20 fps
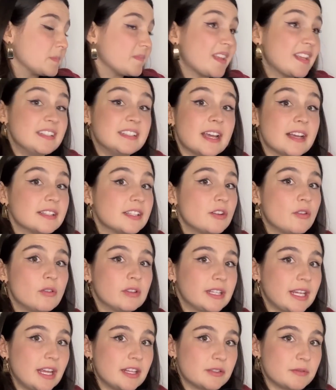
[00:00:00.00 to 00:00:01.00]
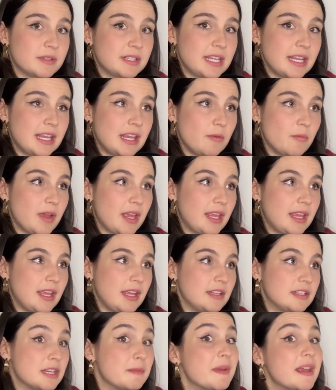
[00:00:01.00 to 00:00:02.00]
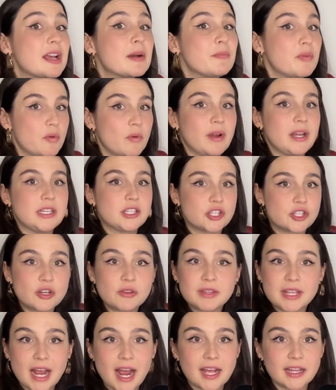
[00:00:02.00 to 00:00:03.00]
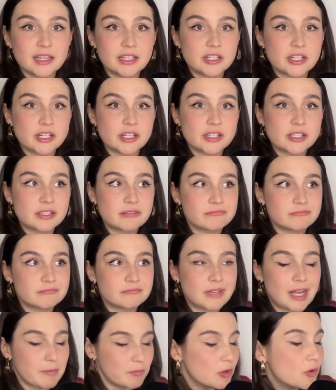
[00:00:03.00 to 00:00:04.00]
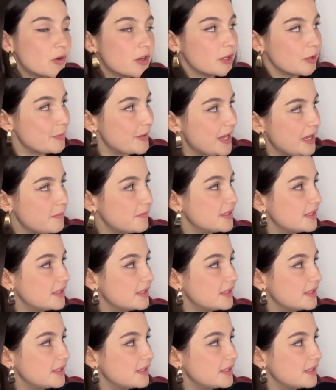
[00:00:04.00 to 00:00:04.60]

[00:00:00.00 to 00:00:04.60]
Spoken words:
And doesn't hold hands with Tinky Winky to make a point, to show the Islanders, I'm loyal, babes.